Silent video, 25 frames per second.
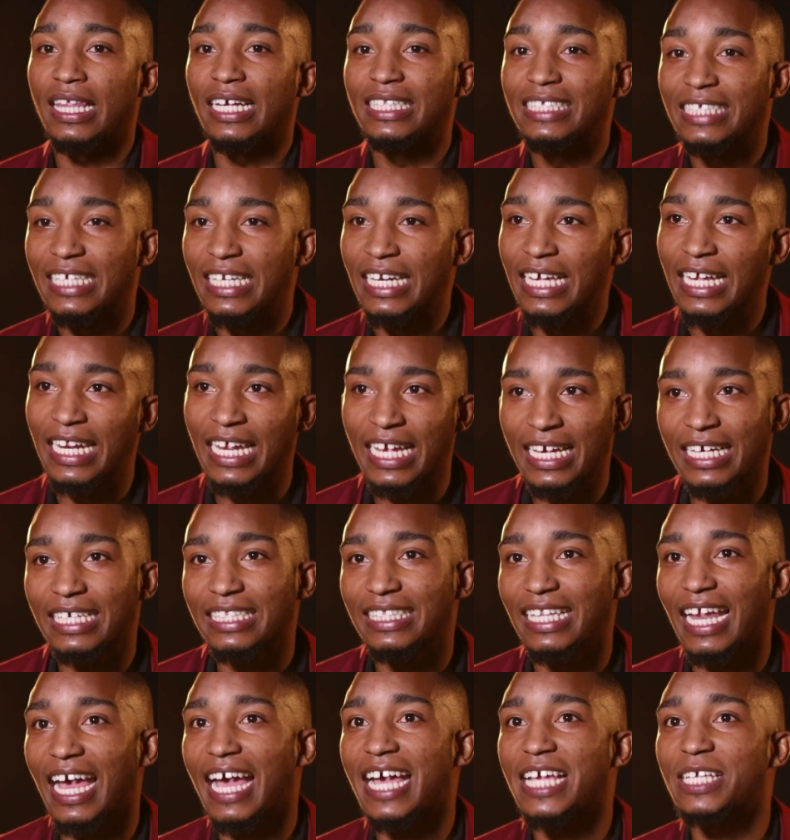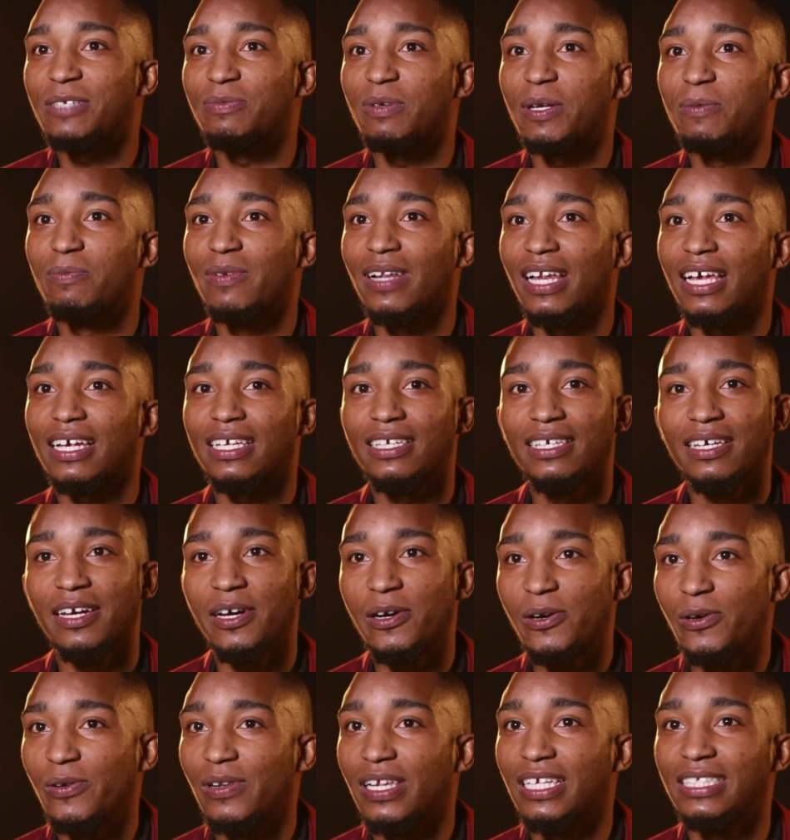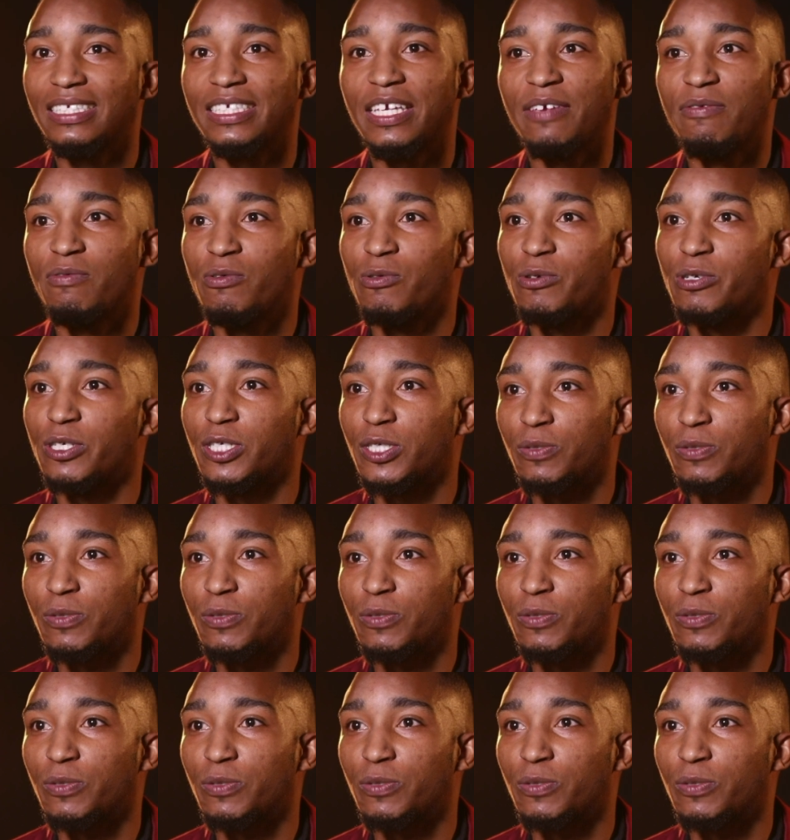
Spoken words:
that's gonna recognize me and be like, yo, let's give you a